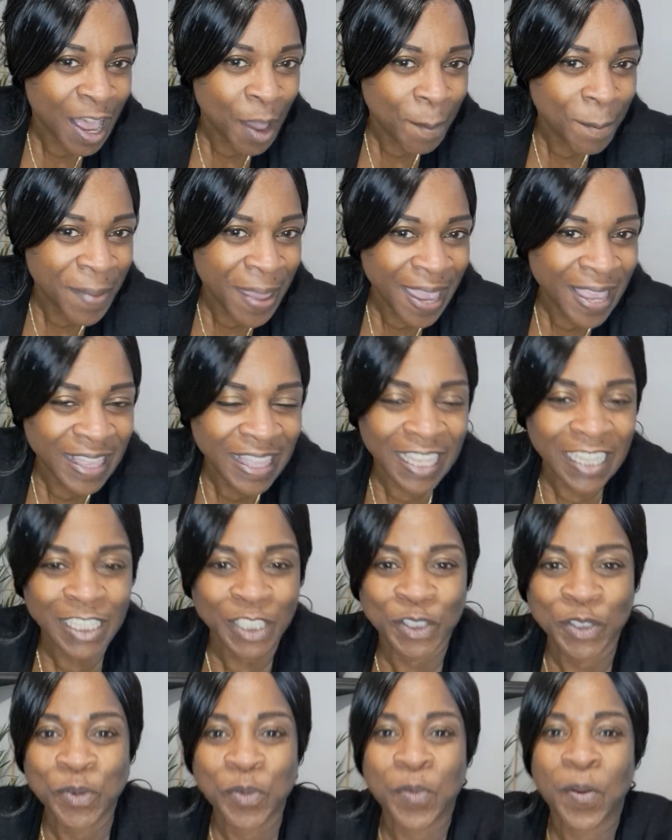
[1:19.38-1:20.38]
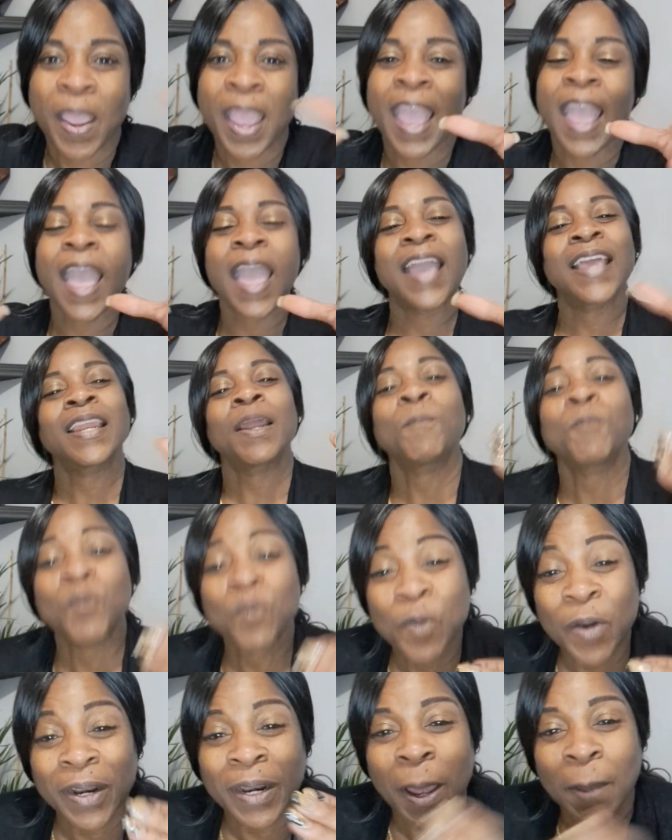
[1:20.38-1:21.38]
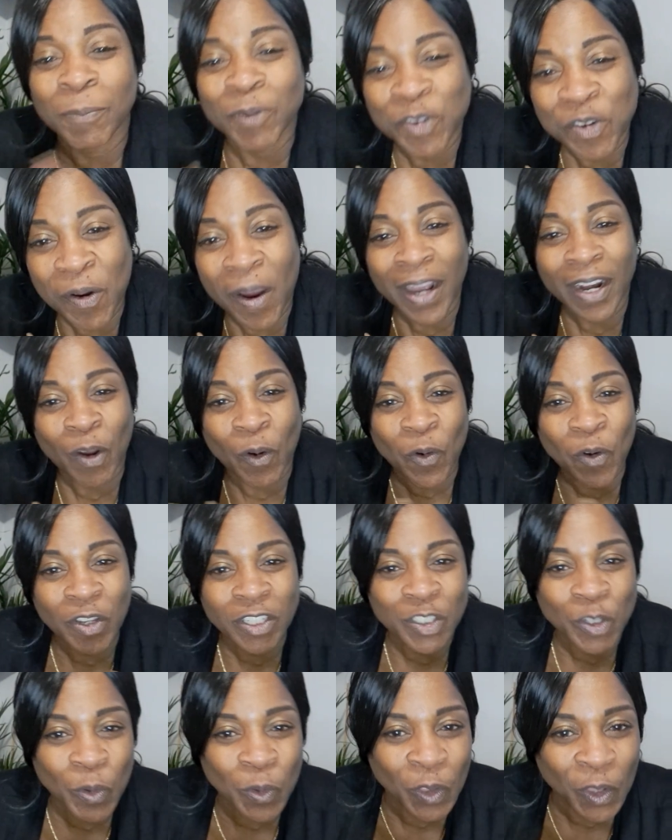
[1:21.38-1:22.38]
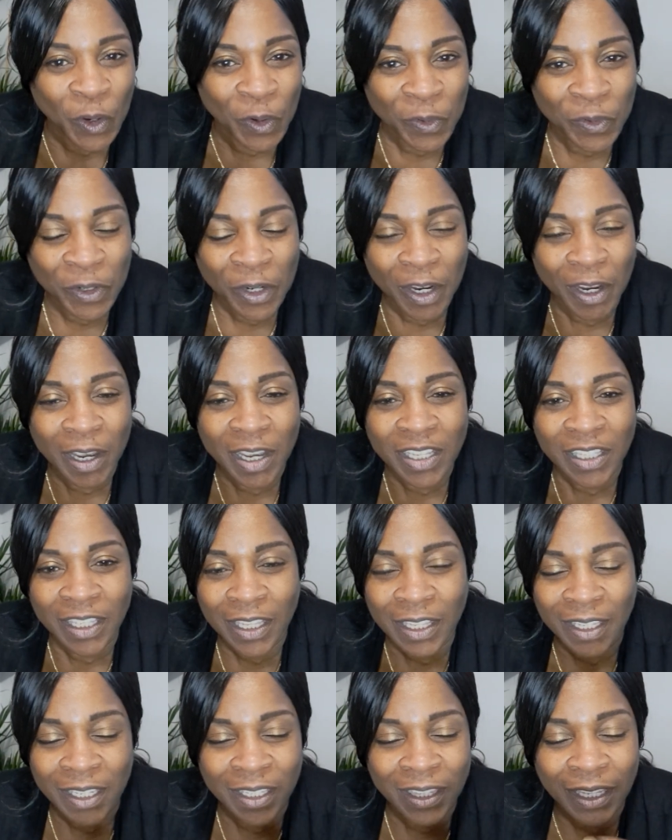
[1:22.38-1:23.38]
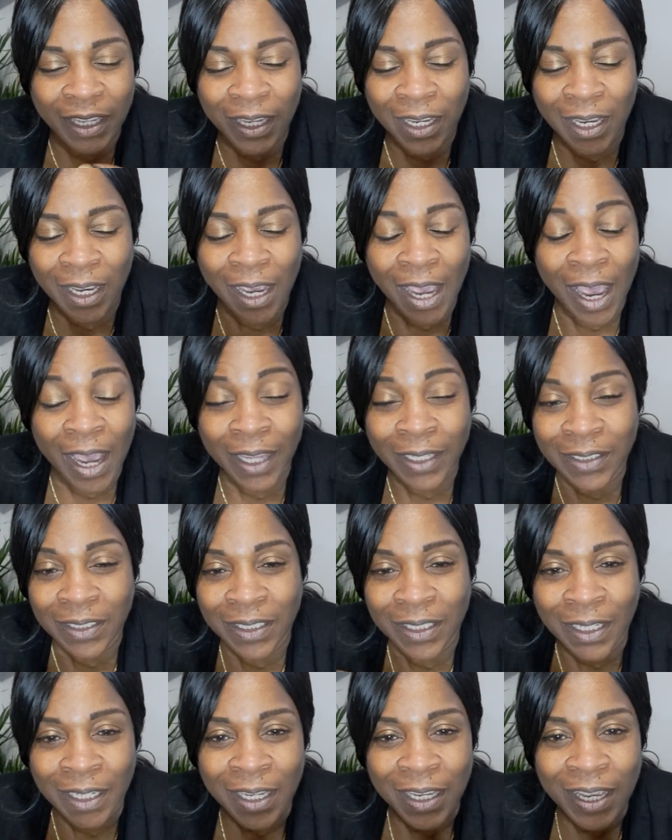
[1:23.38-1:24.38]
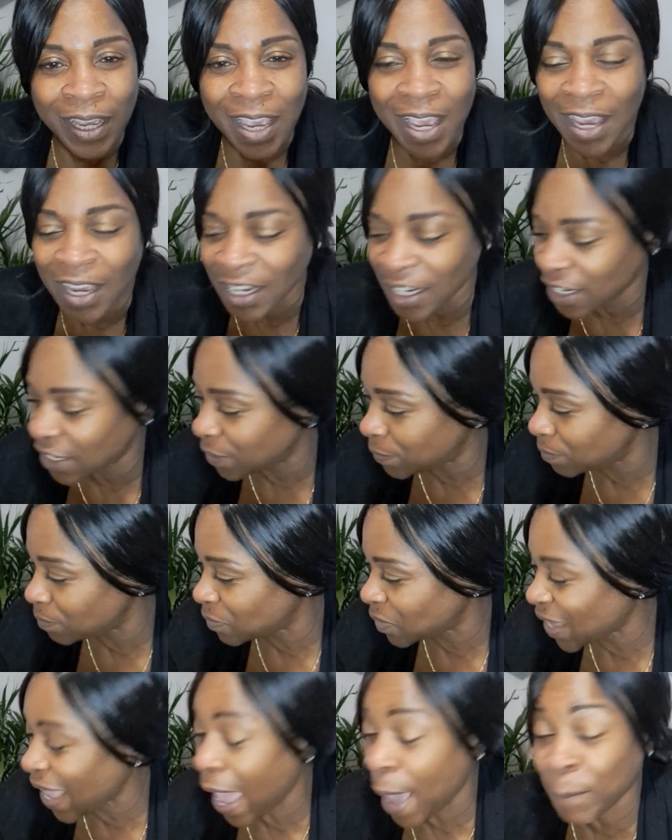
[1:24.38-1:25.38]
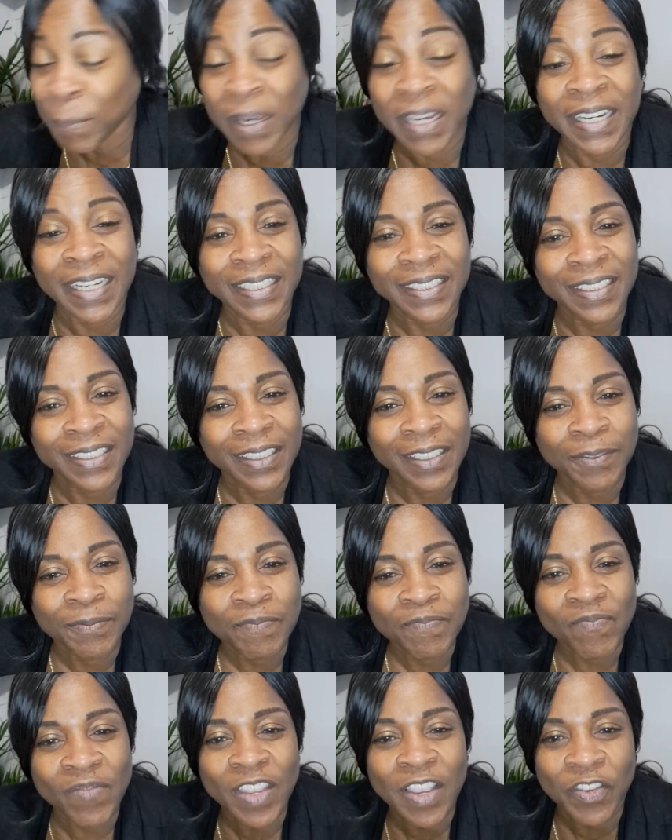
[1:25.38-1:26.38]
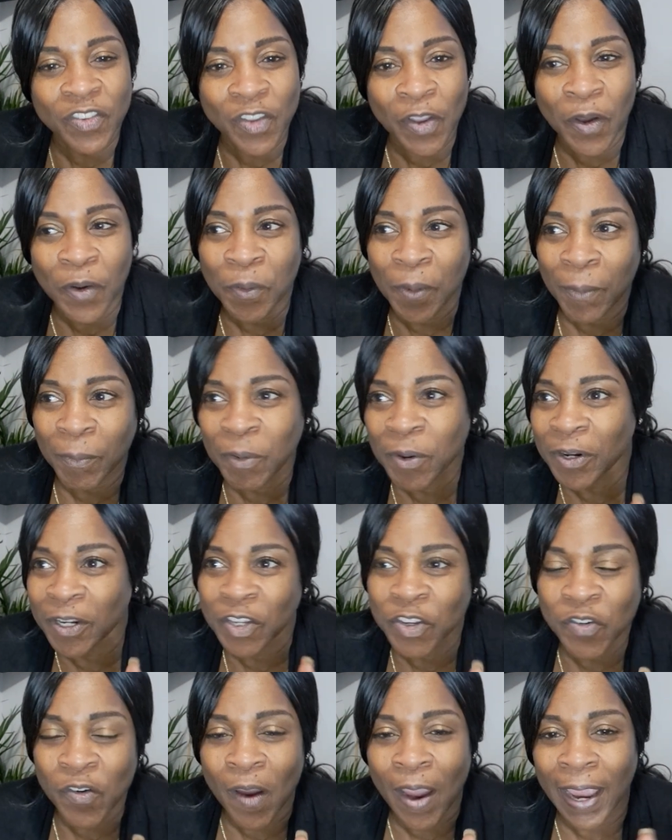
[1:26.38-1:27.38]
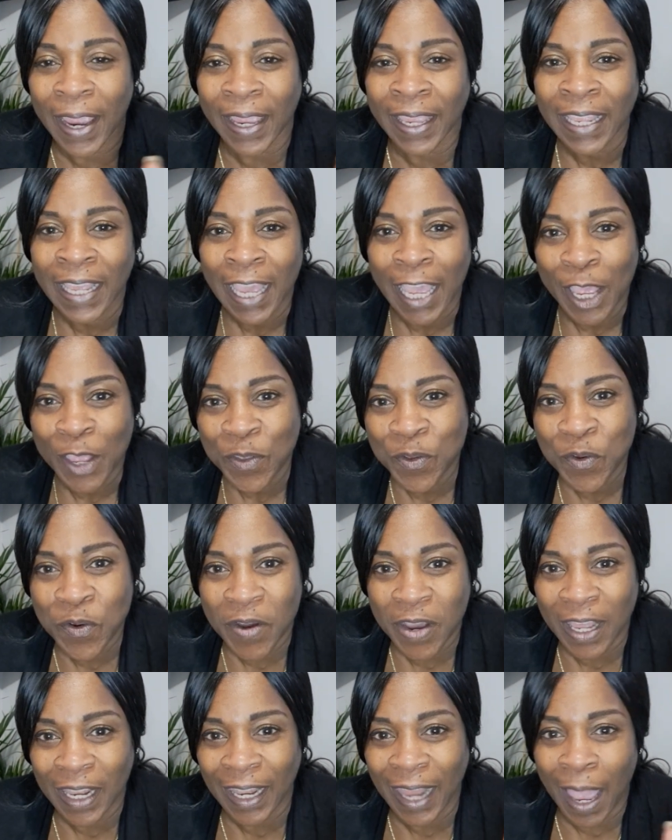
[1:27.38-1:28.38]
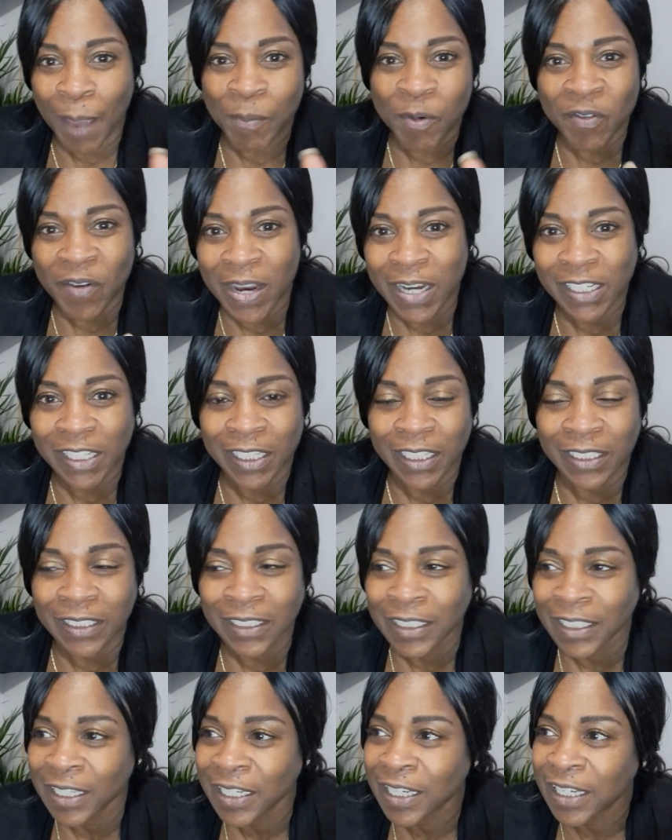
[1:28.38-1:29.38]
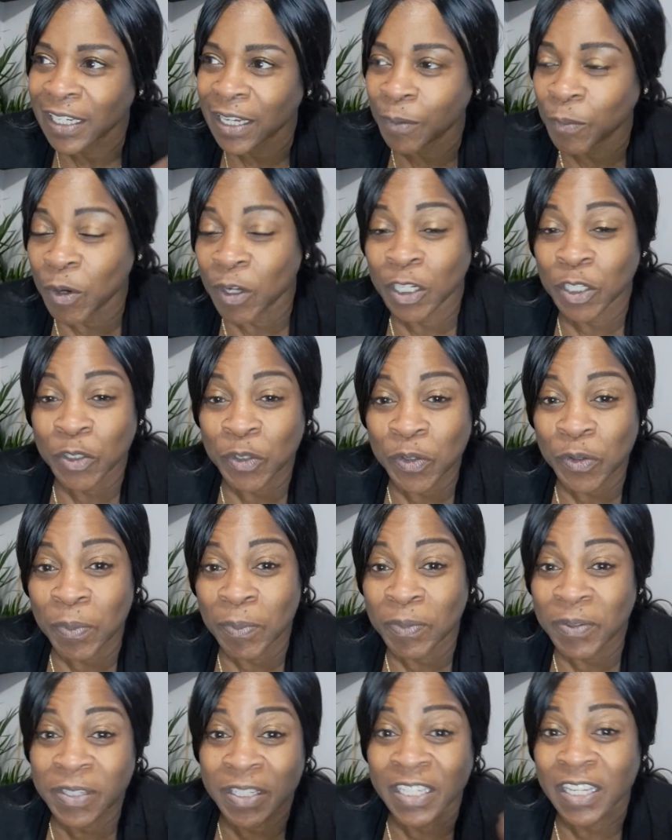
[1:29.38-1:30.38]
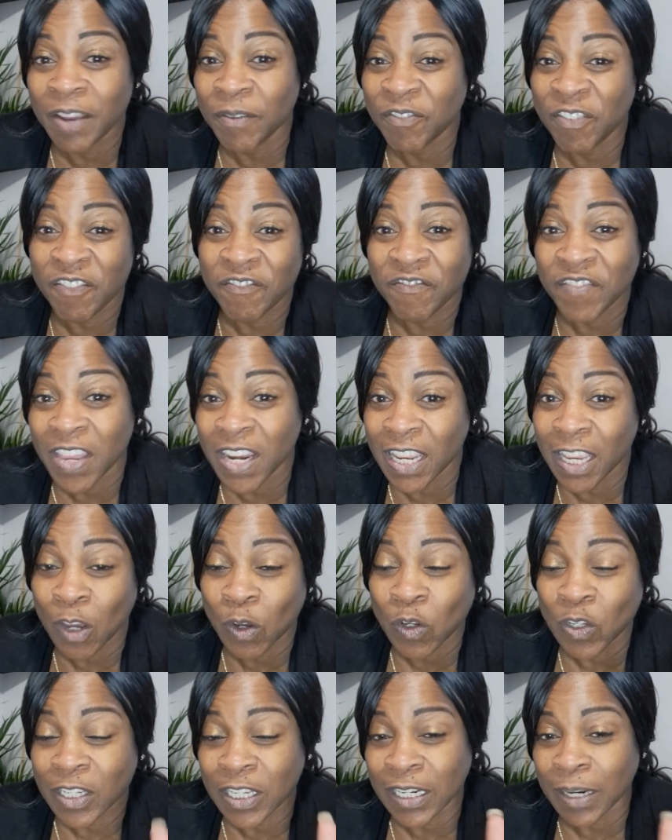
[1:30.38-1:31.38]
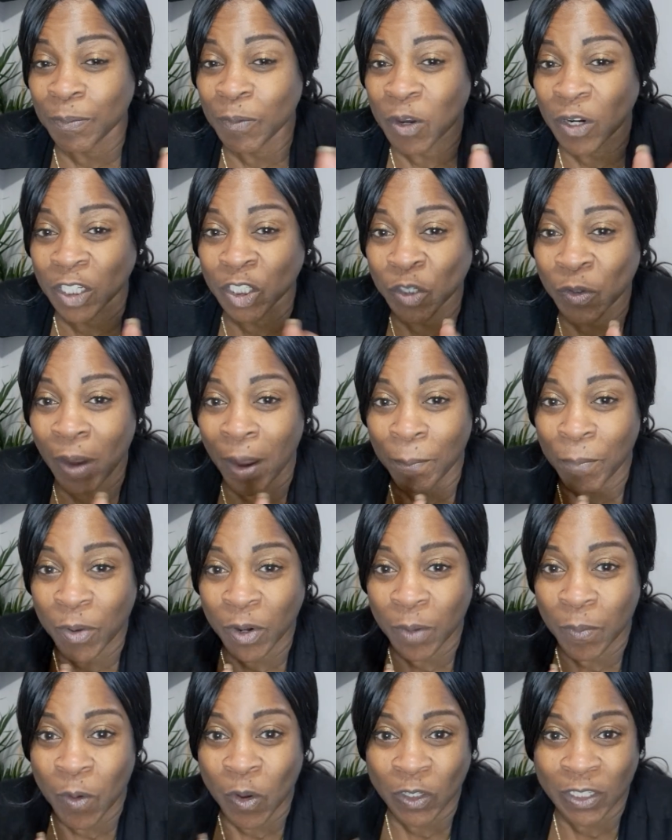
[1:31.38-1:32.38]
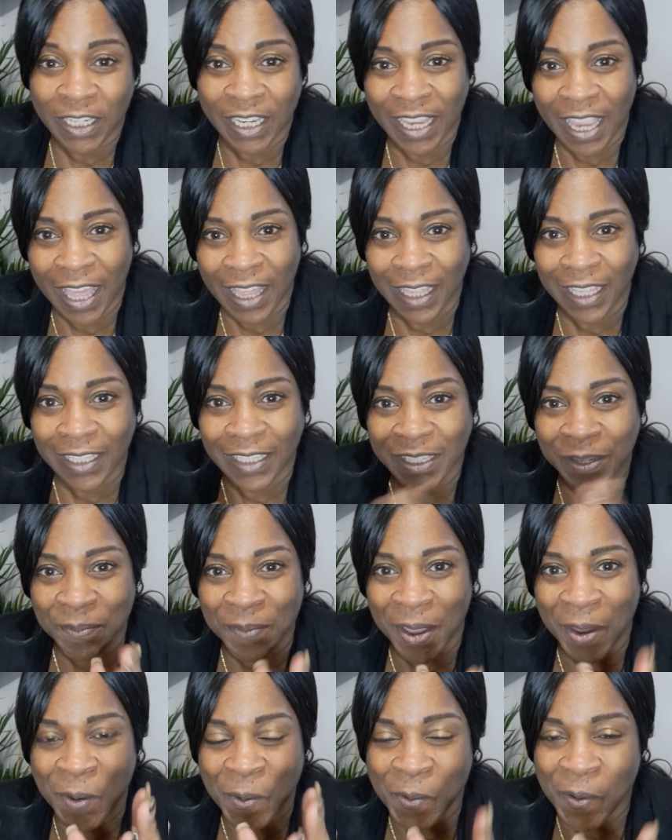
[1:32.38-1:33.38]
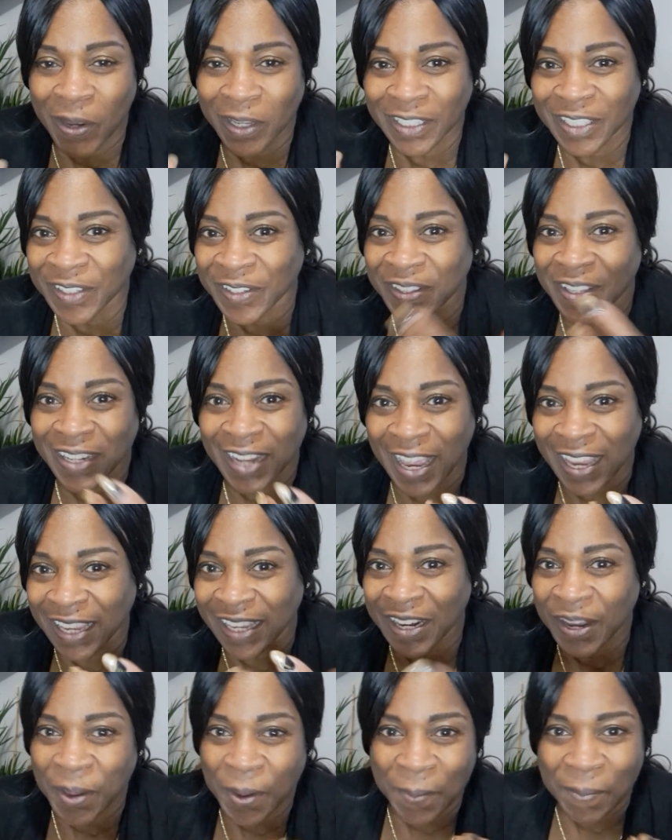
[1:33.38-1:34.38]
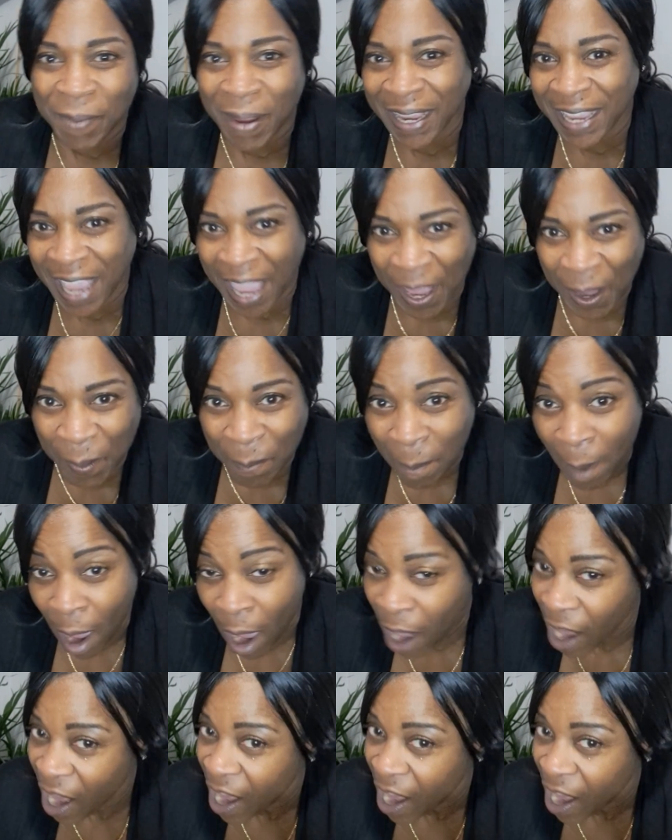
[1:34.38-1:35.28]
a bathing suit. And I'm trying to also learn the cut. Cap cut. So I'm going to try and do a collaboration. I'm going to do different videos and I'm going to try and put them all together to make one so that I can up my game